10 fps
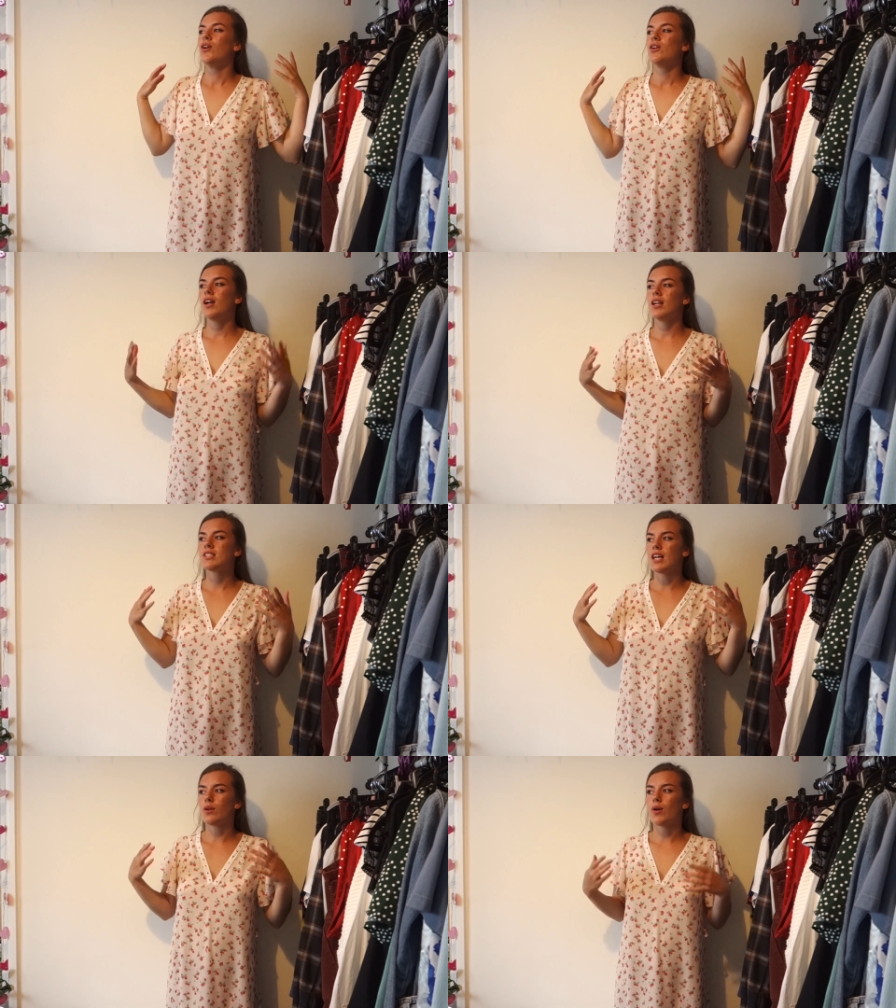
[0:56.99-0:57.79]
you'll
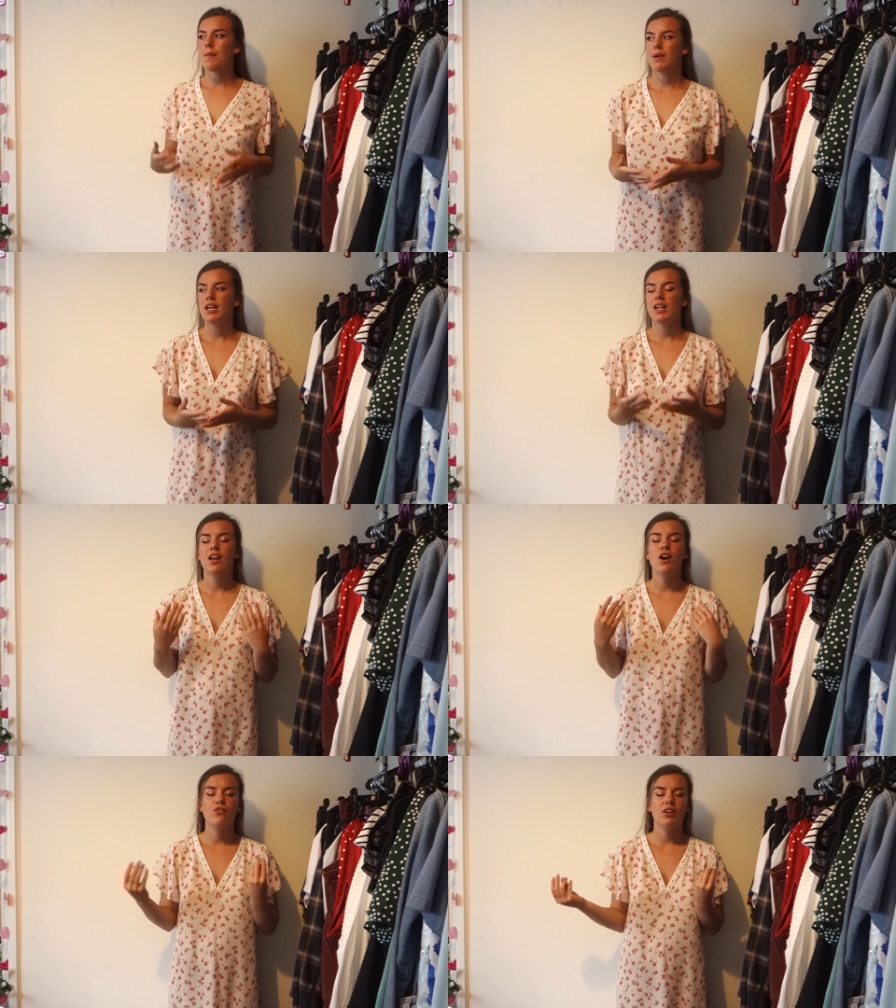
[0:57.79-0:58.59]
understand what I mean, and
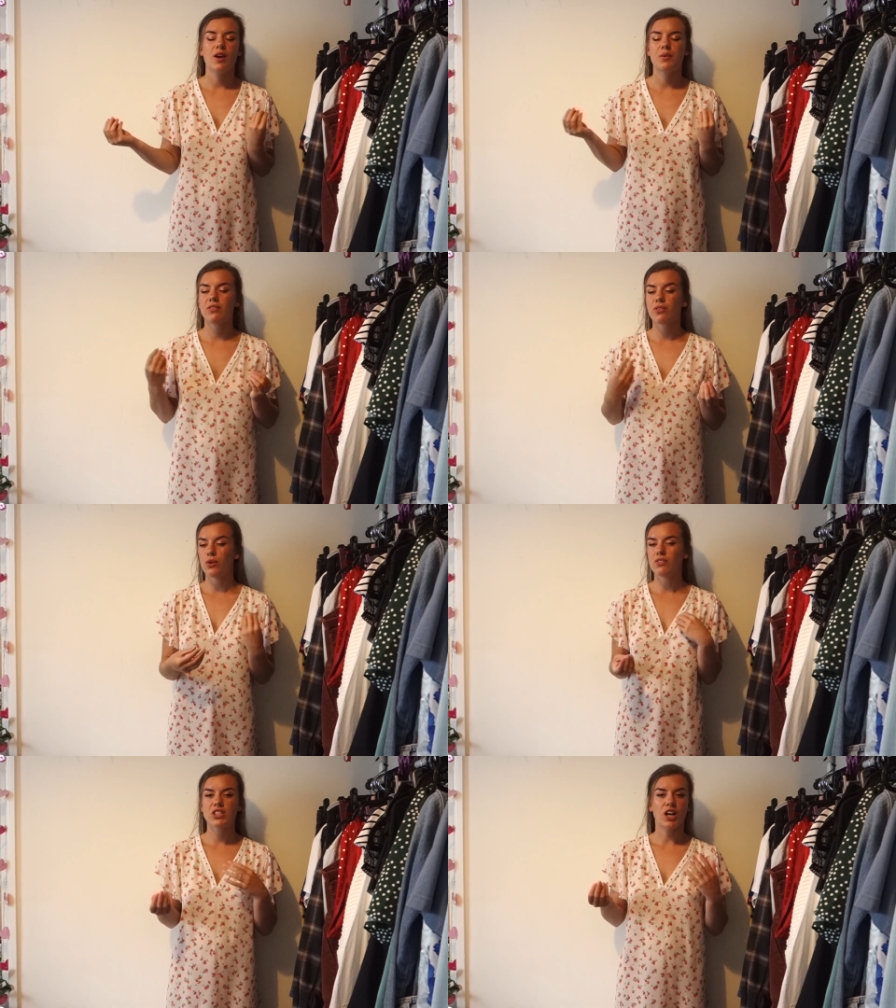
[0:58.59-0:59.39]
hopefully I will have
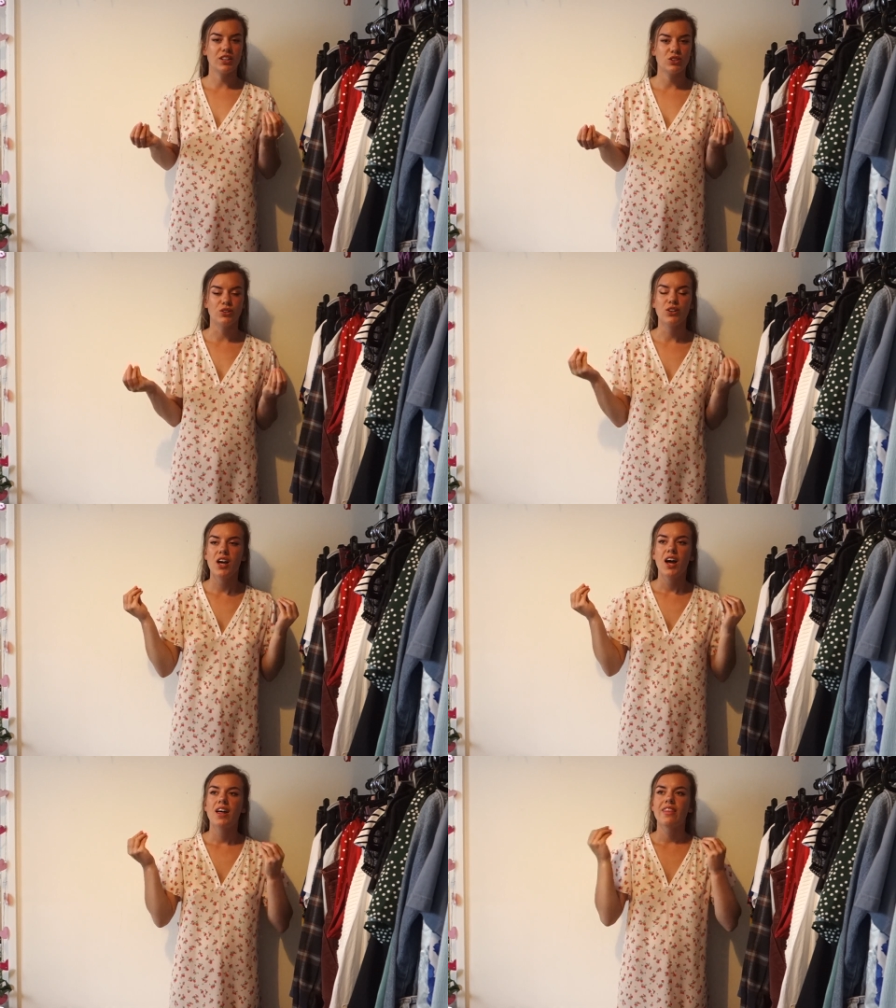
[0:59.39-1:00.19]
thought of a title
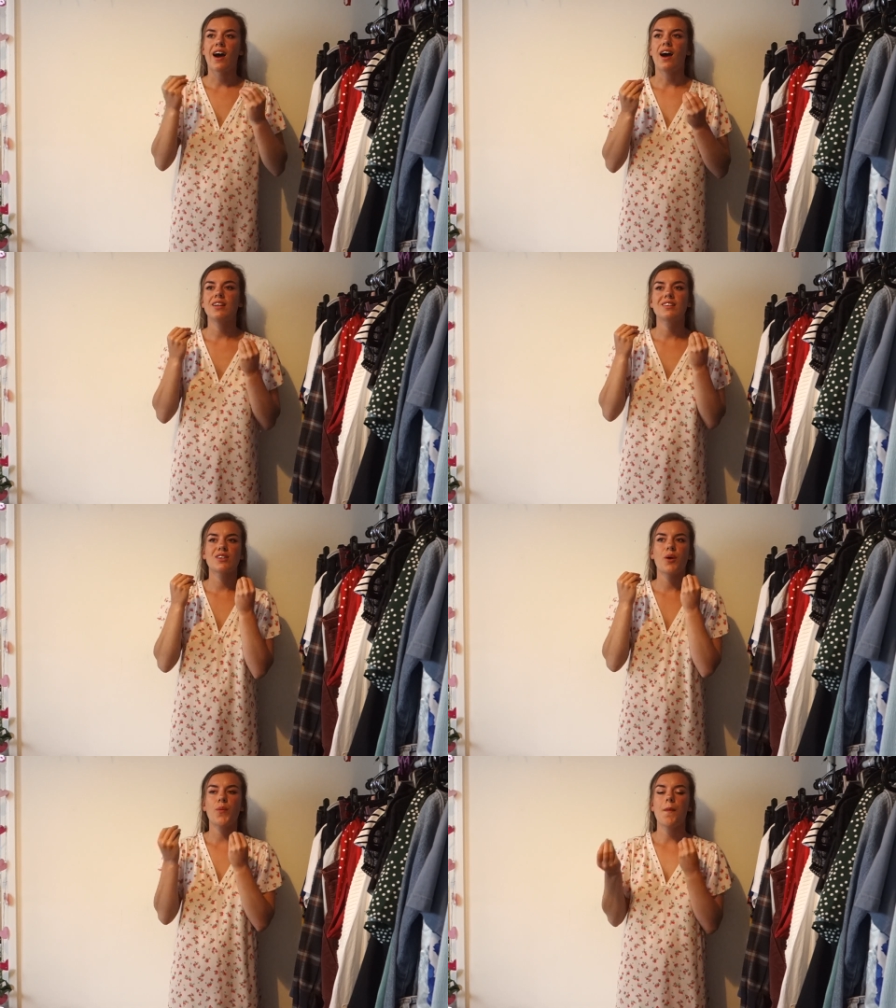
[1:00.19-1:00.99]
that
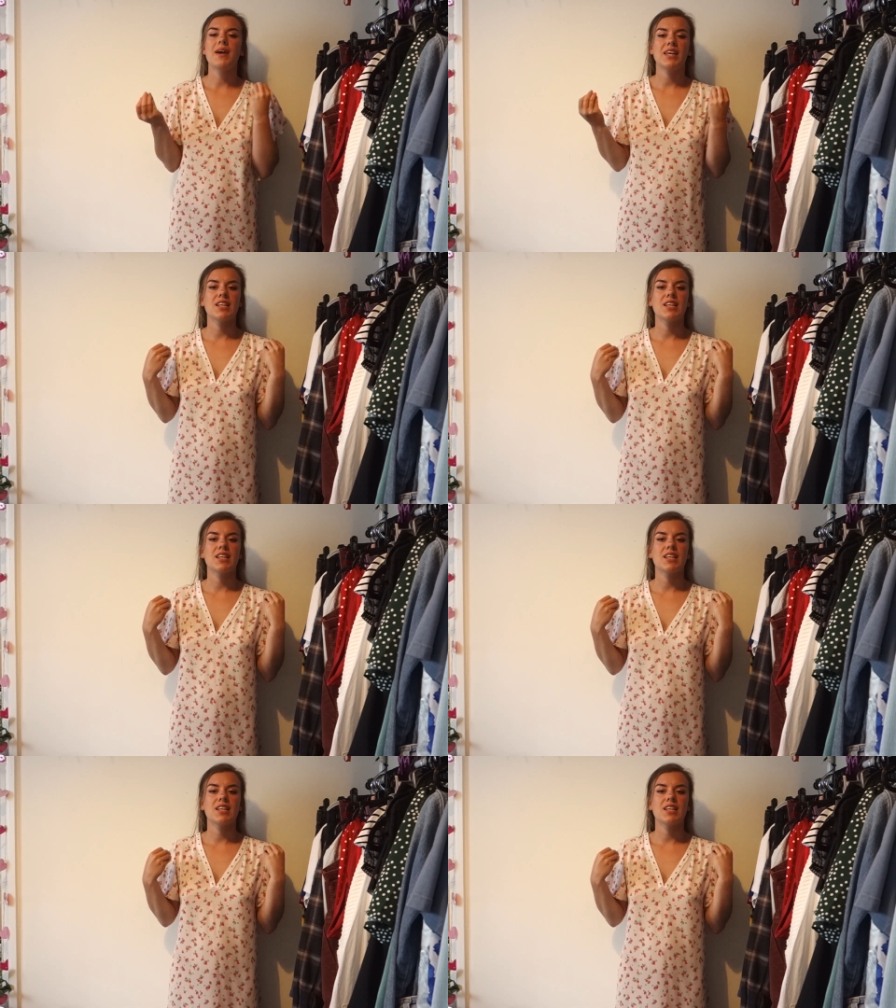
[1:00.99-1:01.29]
will make